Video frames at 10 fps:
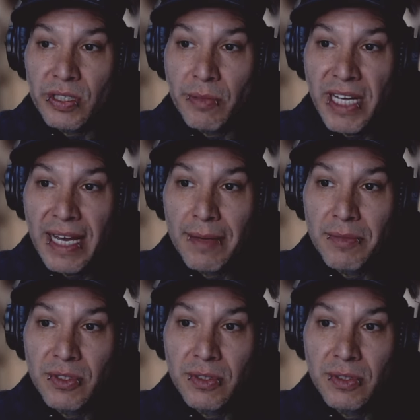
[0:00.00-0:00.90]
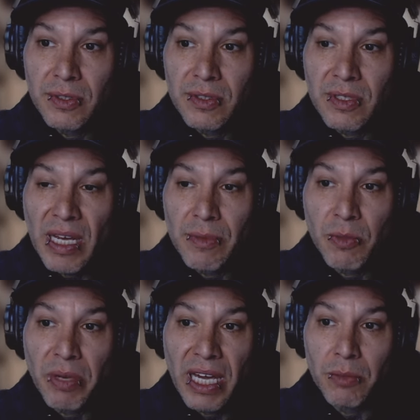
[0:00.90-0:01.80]
Sometimes, sometimes
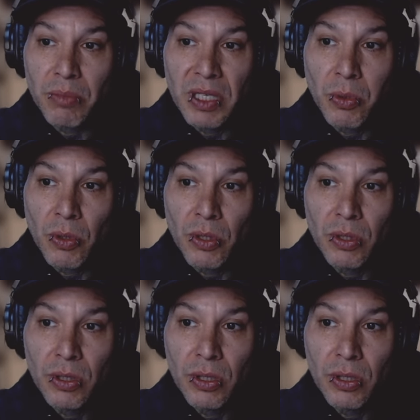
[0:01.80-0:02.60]
you're begging people,